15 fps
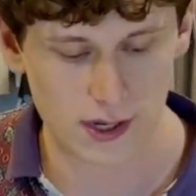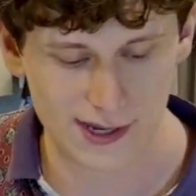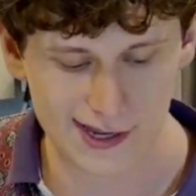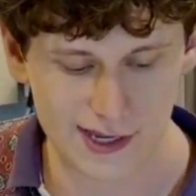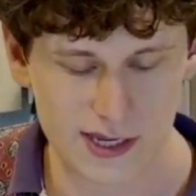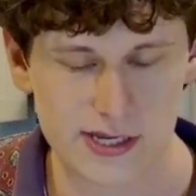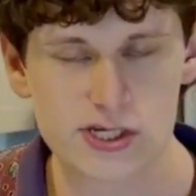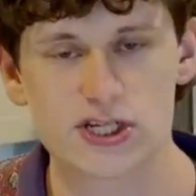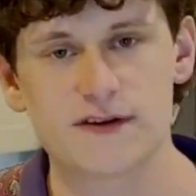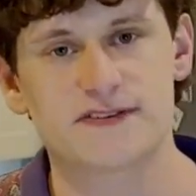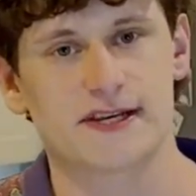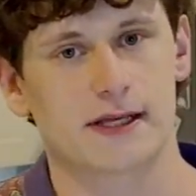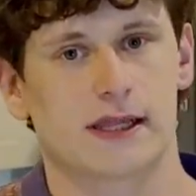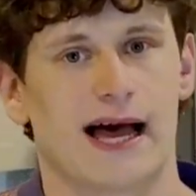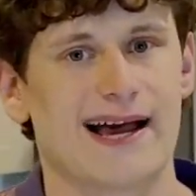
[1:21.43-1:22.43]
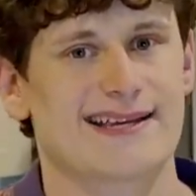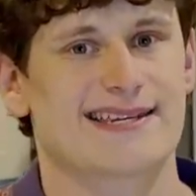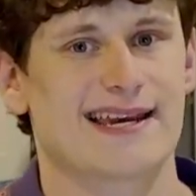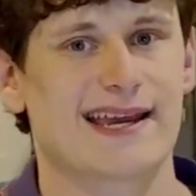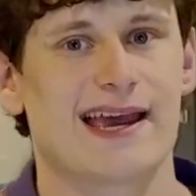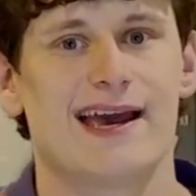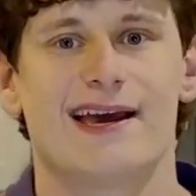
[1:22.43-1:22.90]
Jif's a
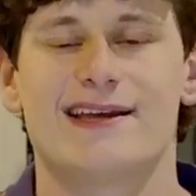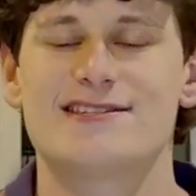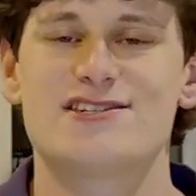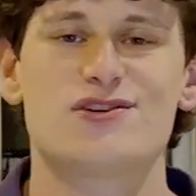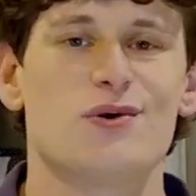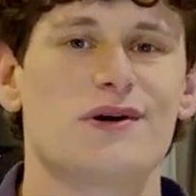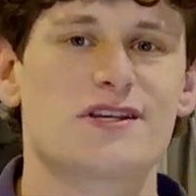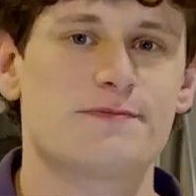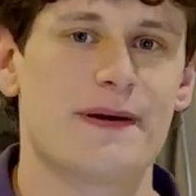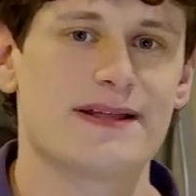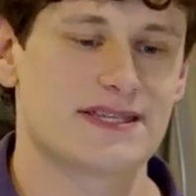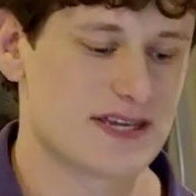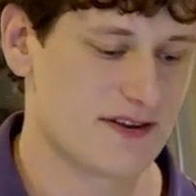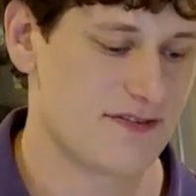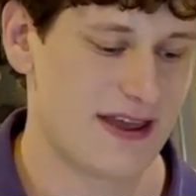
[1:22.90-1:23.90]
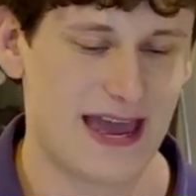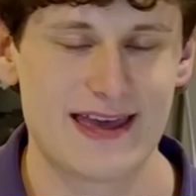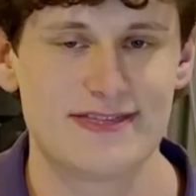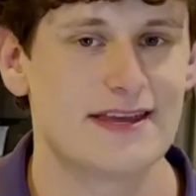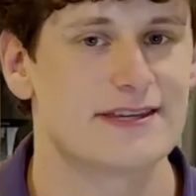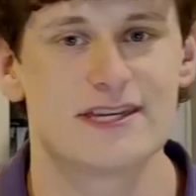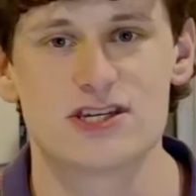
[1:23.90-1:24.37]
classic. It's too expensive,
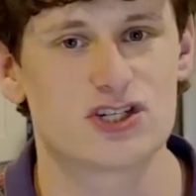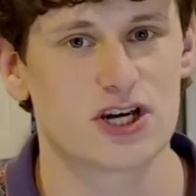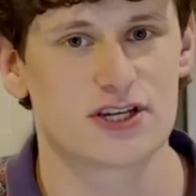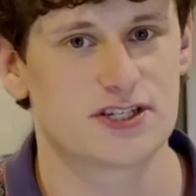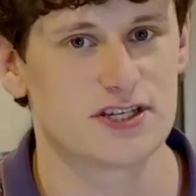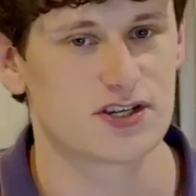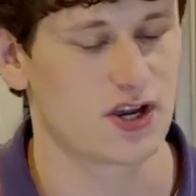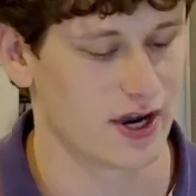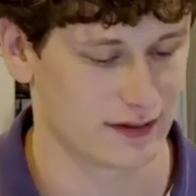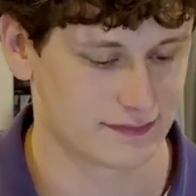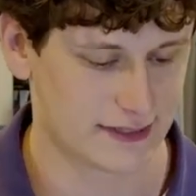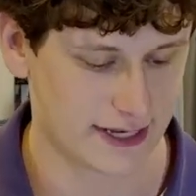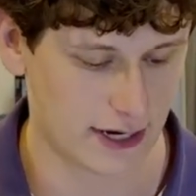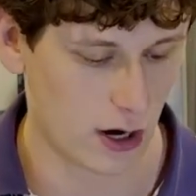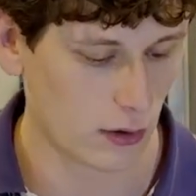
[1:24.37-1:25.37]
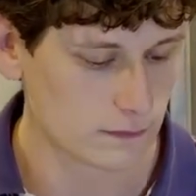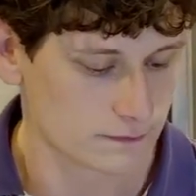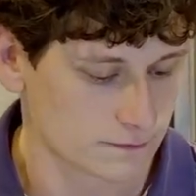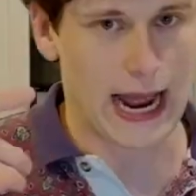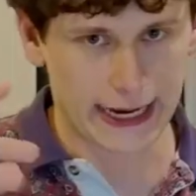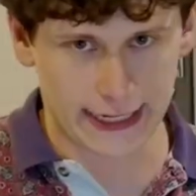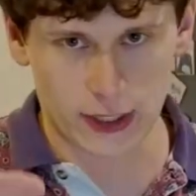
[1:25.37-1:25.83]
and this is just as good, you know?
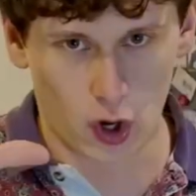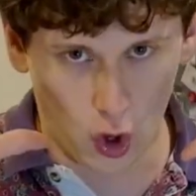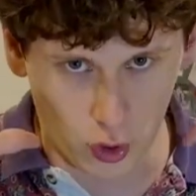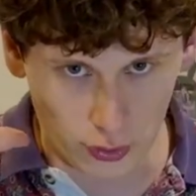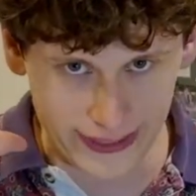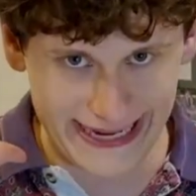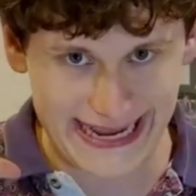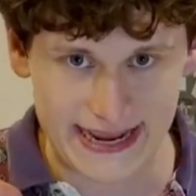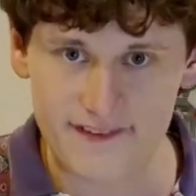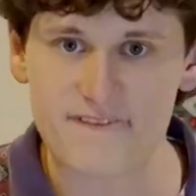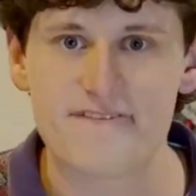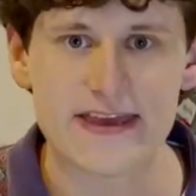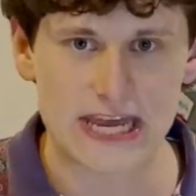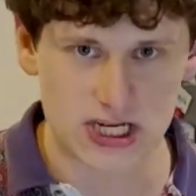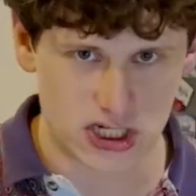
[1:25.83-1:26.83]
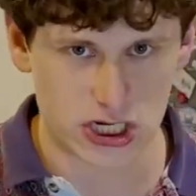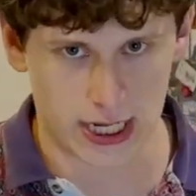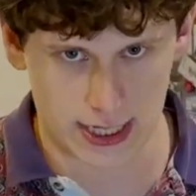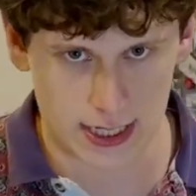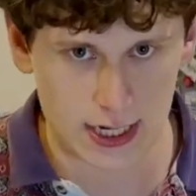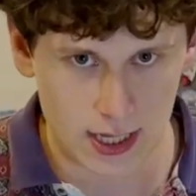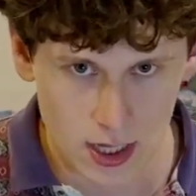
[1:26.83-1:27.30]
I can already
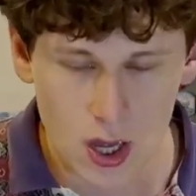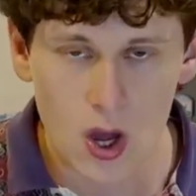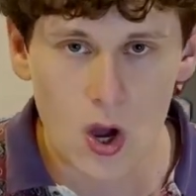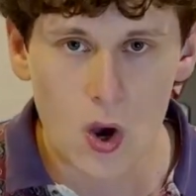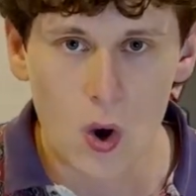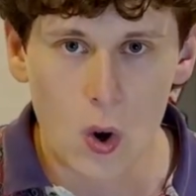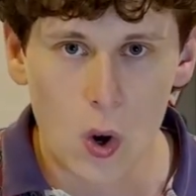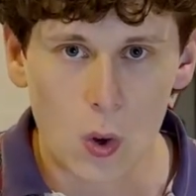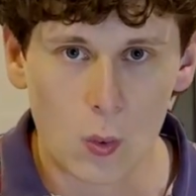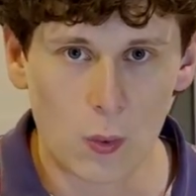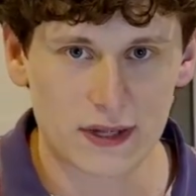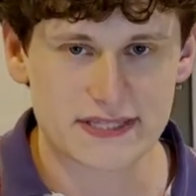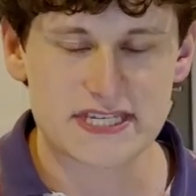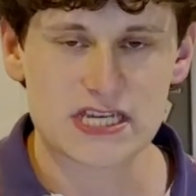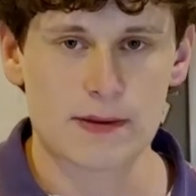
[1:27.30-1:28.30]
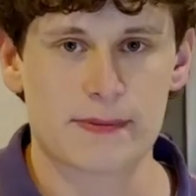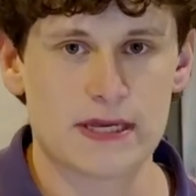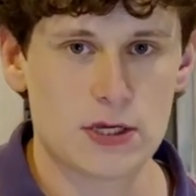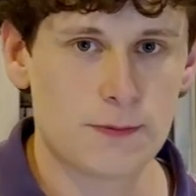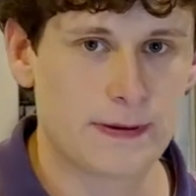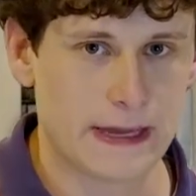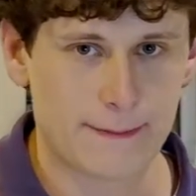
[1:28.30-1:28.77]
envision what some of
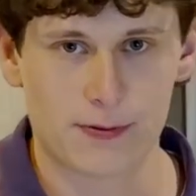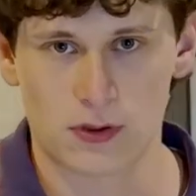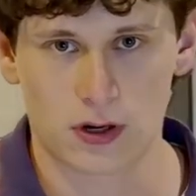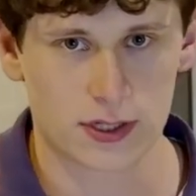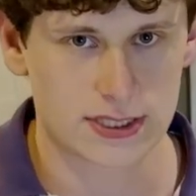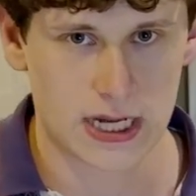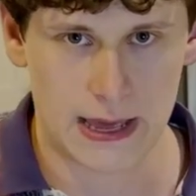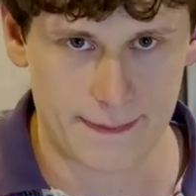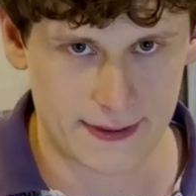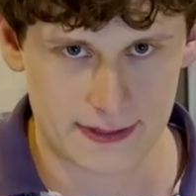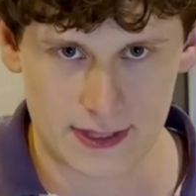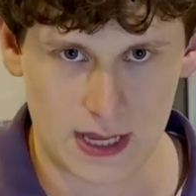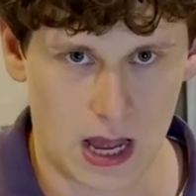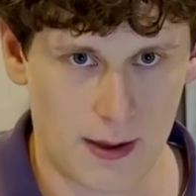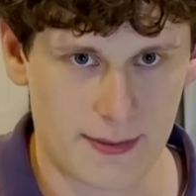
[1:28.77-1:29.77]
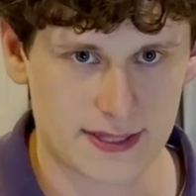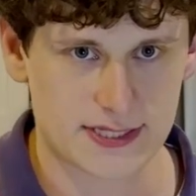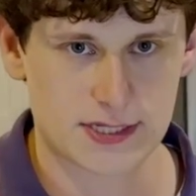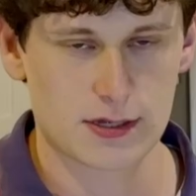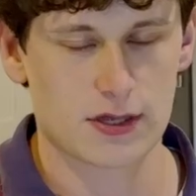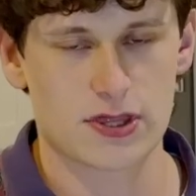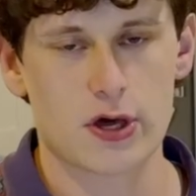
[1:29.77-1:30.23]
you people are typing in the comments.
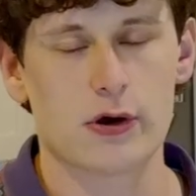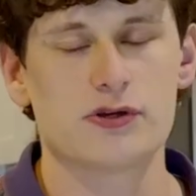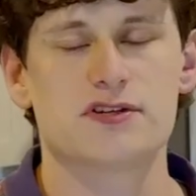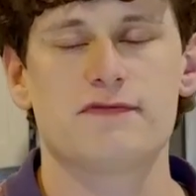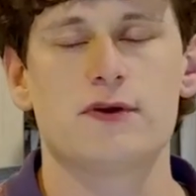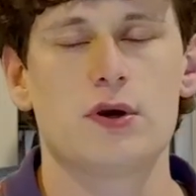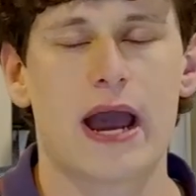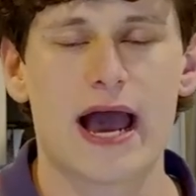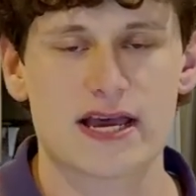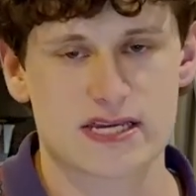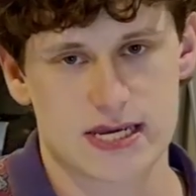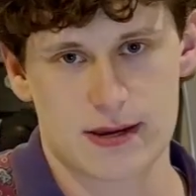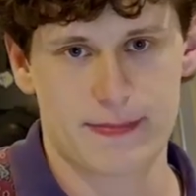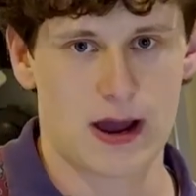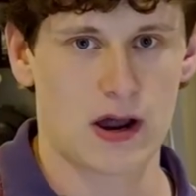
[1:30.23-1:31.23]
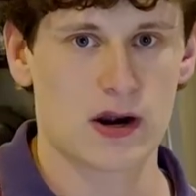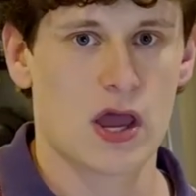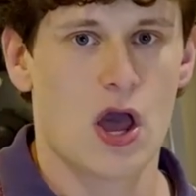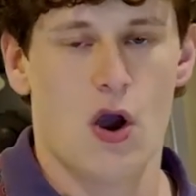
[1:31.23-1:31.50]
Those of you asking about,